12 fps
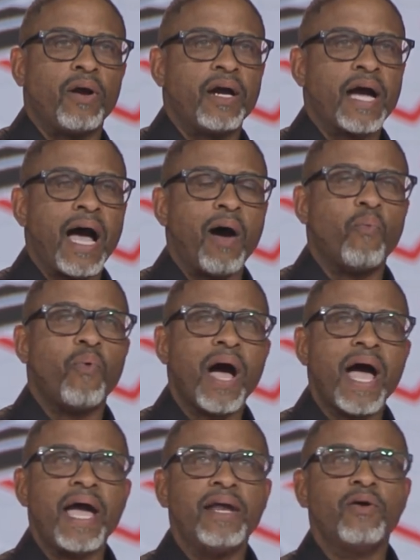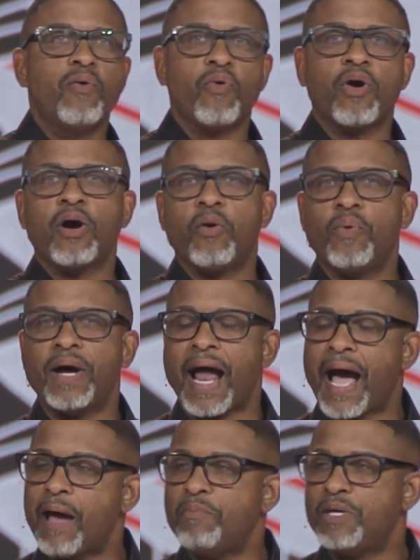God, why in the world would
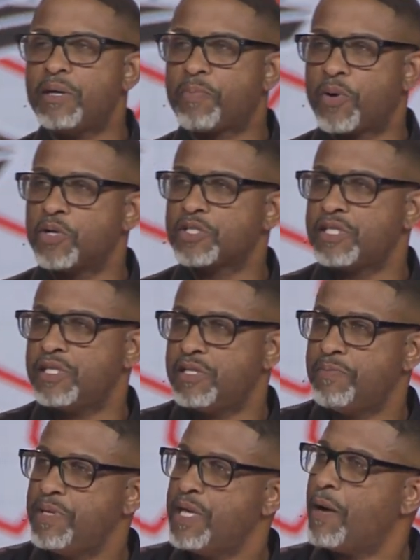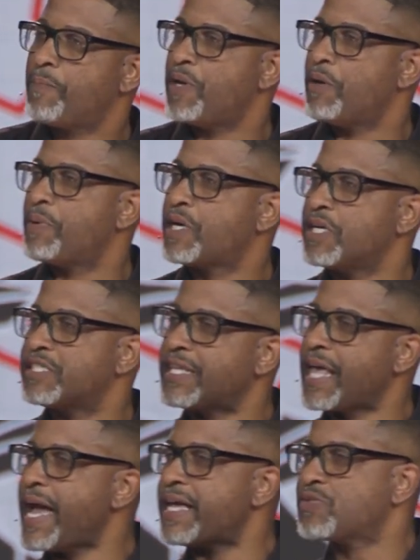I be the person to be up here? Because
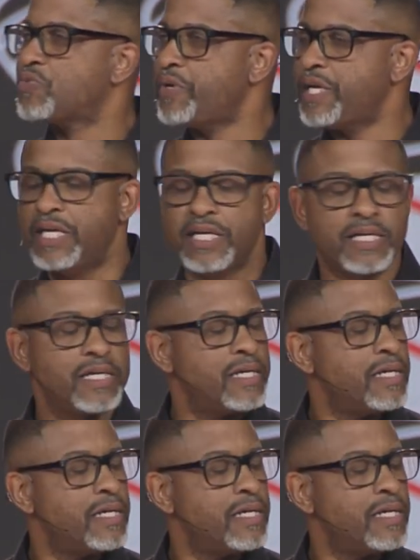last week,